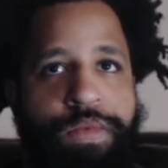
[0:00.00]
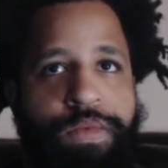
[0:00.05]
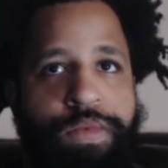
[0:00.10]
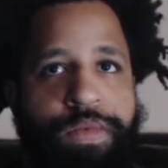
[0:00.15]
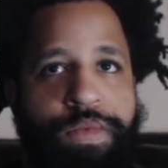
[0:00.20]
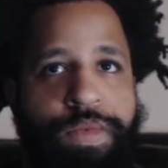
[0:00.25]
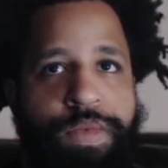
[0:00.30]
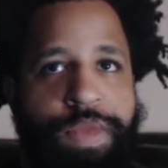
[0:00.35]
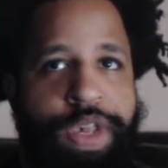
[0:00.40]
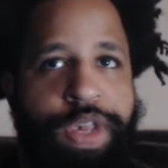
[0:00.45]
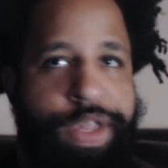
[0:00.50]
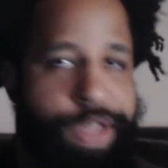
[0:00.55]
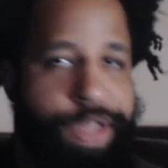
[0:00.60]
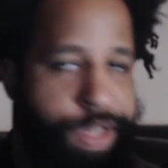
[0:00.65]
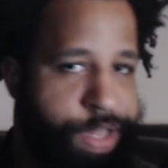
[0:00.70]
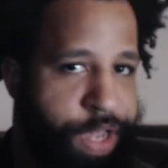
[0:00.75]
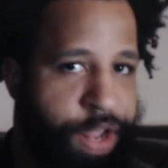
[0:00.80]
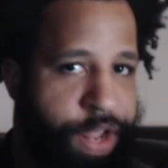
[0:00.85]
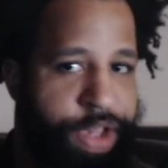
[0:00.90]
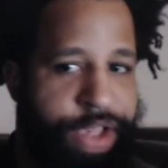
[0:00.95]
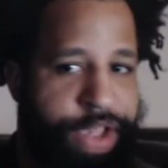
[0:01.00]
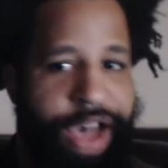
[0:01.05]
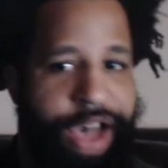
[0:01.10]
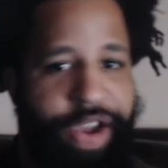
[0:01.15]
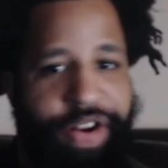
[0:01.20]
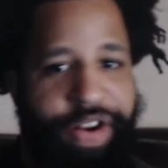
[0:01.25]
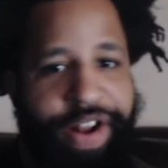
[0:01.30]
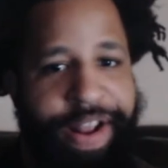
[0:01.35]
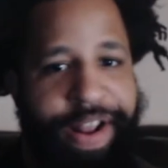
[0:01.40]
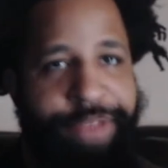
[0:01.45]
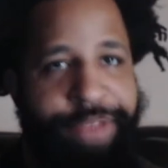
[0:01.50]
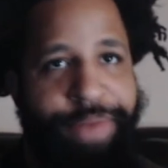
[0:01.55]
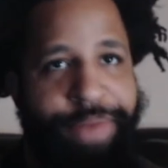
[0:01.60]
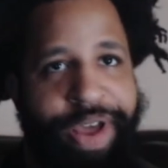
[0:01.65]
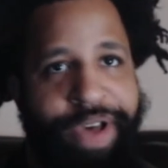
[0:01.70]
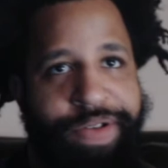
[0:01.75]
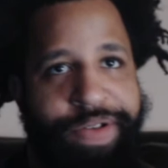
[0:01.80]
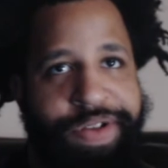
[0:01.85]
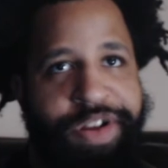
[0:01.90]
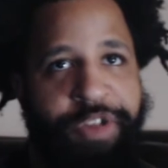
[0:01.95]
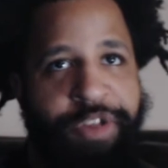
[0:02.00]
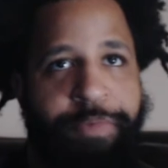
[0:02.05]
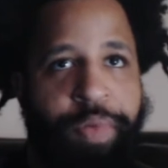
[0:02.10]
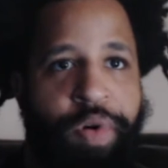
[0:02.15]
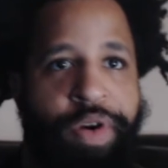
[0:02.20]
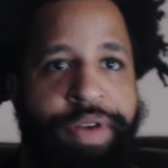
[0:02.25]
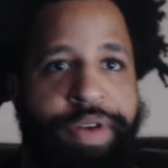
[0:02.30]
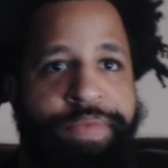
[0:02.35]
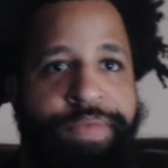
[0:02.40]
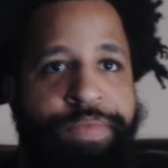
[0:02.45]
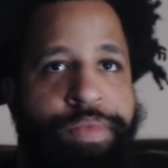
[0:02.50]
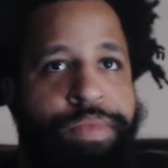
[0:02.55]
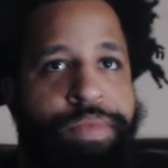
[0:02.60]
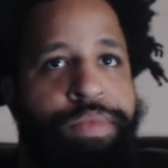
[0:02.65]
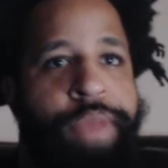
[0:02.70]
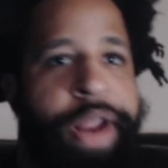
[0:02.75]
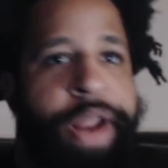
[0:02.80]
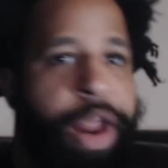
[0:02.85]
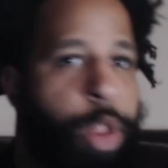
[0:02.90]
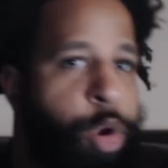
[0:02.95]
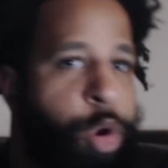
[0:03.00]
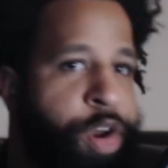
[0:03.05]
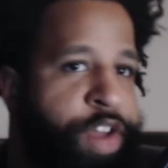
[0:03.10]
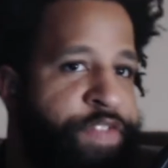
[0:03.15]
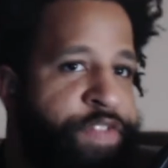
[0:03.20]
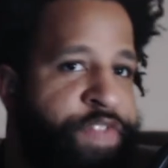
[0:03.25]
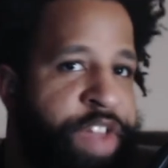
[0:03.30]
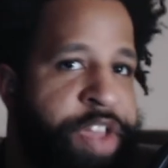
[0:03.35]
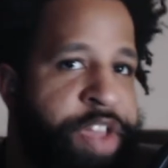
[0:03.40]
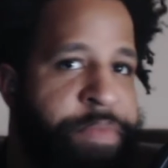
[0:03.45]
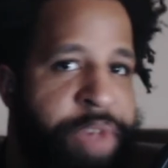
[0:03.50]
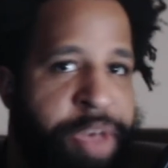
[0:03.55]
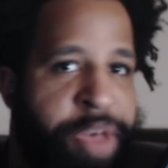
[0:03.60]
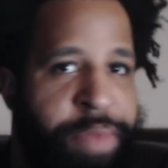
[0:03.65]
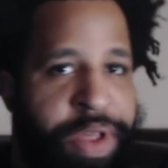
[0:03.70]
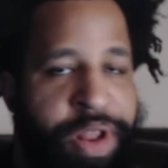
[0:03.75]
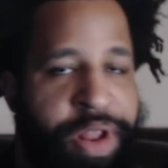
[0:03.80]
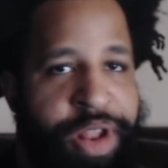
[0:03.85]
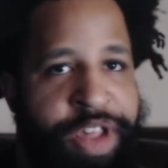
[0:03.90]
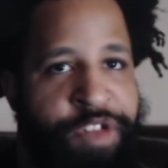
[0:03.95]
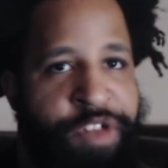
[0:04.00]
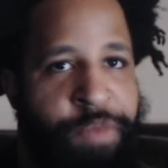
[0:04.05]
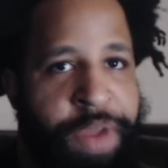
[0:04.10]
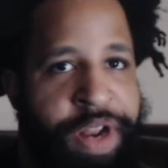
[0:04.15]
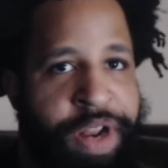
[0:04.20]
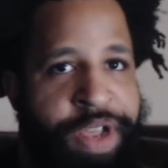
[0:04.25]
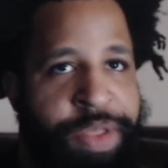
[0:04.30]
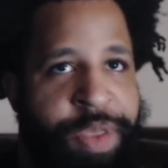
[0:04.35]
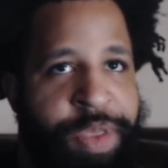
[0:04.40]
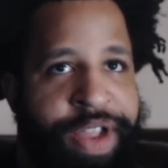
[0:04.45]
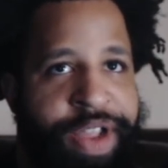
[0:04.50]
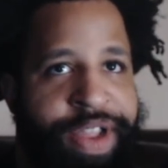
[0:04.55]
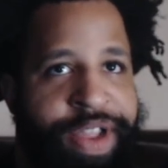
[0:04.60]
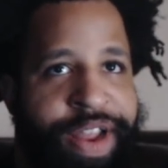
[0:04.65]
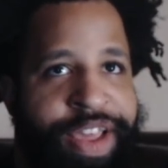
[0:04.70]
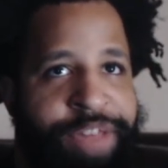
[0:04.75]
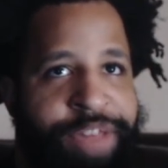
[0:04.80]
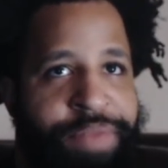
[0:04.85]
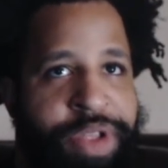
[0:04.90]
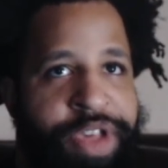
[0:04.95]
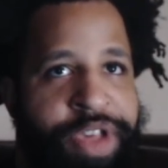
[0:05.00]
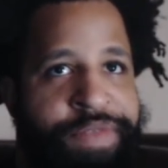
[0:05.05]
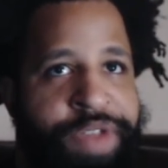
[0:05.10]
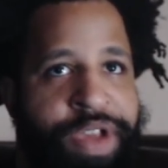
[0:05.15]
Says his ceiling's higher than anybody else in the sport. And that look on his face leads me to think that he believes it.